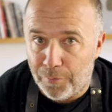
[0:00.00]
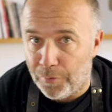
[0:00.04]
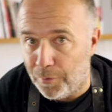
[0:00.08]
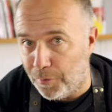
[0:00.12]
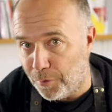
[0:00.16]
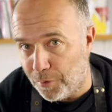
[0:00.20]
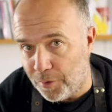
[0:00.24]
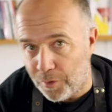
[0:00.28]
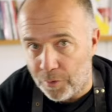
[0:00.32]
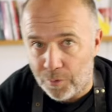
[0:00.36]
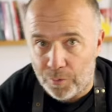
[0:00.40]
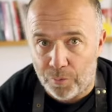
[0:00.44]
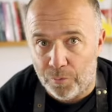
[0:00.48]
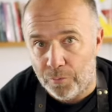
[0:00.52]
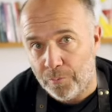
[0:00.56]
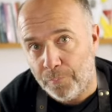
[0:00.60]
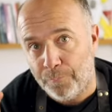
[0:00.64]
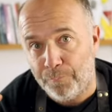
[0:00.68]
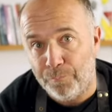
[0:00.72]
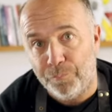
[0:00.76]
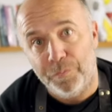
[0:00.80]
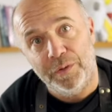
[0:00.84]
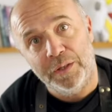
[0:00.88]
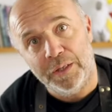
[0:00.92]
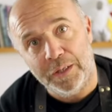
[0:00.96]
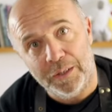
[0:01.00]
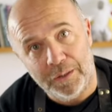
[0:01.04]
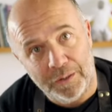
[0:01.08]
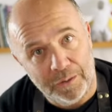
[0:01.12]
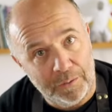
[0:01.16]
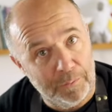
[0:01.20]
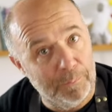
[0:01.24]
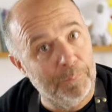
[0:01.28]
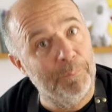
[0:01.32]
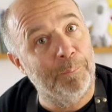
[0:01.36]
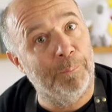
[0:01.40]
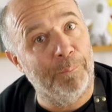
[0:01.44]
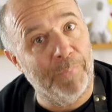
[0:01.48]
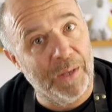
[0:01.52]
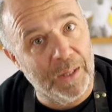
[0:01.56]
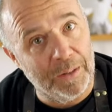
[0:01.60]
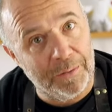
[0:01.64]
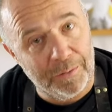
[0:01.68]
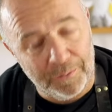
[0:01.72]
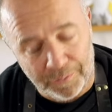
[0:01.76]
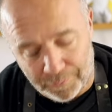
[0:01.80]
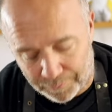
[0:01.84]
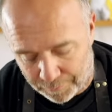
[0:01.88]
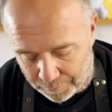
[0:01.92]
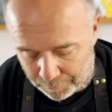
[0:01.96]
no kneading
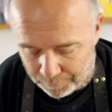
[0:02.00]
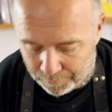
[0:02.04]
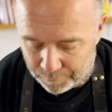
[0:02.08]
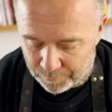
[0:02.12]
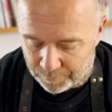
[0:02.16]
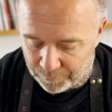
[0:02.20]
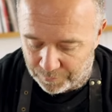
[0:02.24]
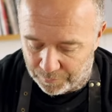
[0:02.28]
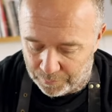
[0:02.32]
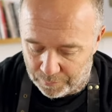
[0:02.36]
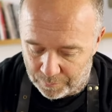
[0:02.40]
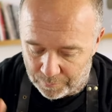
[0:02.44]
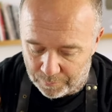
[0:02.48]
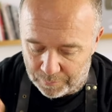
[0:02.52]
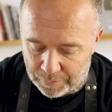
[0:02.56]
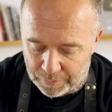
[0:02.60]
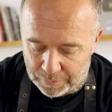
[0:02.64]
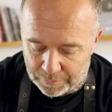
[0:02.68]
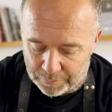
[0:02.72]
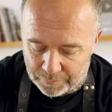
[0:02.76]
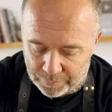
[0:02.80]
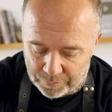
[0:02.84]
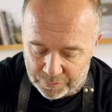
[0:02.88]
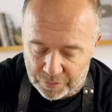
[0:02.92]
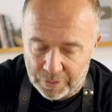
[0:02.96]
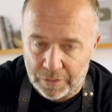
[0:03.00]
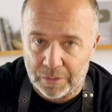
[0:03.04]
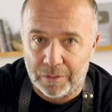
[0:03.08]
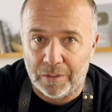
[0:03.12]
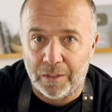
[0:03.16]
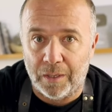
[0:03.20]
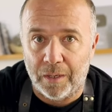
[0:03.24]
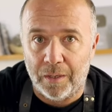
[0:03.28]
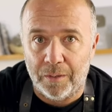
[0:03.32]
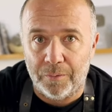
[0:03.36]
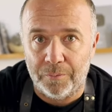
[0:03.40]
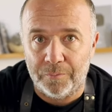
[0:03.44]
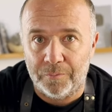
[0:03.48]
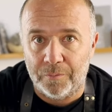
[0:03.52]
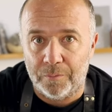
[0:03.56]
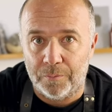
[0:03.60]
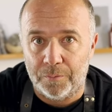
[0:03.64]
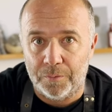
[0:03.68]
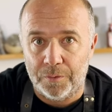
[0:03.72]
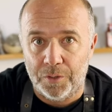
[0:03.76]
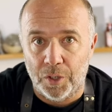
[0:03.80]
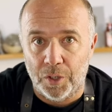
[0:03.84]
method. So let's check how's our